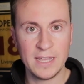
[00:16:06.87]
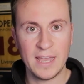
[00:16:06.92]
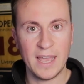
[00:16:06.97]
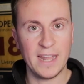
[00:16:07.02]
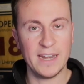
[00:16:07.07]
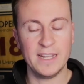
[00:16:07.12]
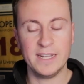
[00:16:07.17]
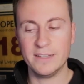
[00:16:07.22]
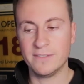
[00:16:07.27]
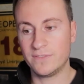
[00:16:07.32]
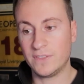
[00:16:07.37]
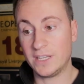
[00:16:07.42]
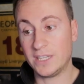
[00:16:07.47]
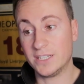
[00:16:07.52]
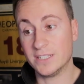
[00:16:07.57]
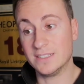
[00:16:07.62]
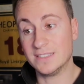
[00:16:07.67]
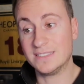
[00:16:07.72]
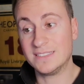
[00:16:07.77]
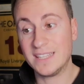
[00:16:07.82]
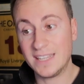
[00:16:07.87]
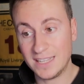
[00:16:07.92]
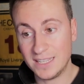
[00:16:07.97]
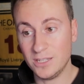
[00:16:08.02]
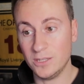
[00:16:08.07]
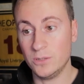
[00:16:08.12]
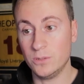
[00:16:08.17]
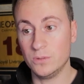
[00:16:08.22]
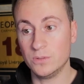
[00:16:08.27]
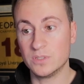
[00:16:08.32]
and then if they
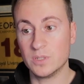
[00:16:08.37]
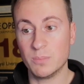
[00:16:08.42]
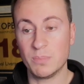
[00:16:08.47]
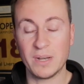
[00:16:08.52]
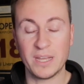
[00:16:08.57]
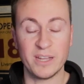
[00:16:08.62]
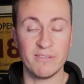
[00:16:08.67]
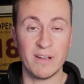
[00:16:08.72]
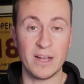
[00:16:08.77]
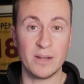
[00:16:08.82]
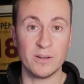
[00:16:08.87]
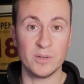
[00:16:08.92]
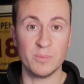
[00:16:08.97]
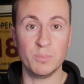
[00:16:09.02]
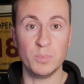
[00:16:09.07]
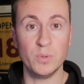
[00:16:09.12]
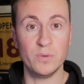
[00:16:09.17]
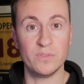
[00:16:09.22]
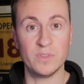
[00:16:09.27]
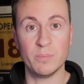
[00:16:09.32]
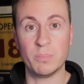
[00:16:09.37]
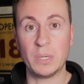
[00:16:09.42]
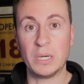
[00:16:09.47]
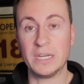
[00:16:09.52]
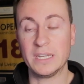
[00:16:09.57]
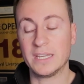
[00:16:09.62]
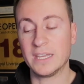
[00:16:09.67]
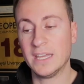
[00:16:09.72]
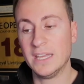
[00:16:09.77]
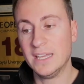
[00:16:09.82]
continue to play around and move the
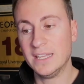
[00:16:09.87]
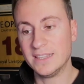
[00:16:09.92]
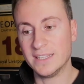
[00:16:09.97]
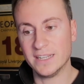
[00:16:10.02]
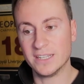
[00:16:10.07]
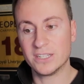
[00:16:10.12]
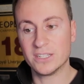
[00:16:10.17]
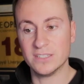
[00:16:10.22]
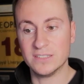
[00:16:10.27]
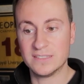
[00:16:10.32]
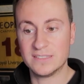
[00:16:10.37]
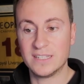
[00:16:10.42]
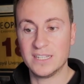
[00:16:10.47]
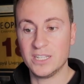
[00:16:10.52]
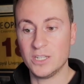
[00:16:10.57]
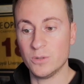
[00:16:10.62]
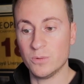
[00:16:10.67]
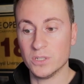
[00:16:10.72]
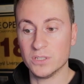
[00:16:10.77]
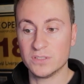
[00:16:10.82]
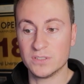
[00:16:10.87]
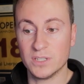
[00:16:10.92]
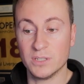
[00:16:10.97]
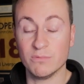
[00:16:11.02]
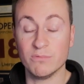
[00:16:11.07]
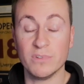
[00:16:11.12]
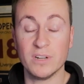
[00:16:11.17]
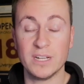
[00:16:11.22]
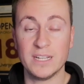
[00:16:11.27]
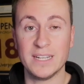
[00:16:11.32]
bike, then a continuous
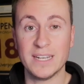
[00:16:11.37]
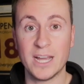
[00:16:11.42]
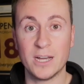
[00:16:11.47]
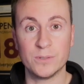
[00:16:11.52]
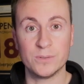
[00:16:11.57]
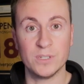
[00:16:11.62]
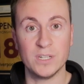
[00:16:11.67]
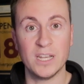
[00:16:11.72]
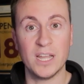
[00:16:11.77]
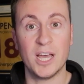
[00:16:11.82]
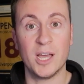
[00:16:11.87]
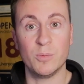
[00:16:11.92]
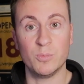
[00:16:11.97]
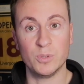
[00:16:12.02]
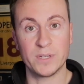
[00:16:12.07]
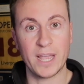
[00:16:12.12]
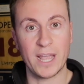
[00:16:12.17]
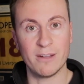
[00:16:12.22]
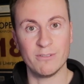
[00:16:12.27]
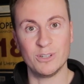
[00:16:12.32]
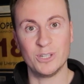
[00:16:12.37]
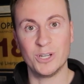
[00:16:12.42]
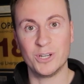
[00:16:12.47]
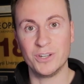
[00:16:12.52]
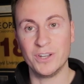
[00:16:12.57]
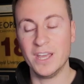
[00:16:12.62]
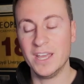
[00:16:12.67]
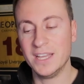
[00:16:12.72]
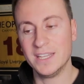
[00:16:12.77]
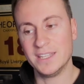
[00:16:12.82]
and really loud alarm will carry on,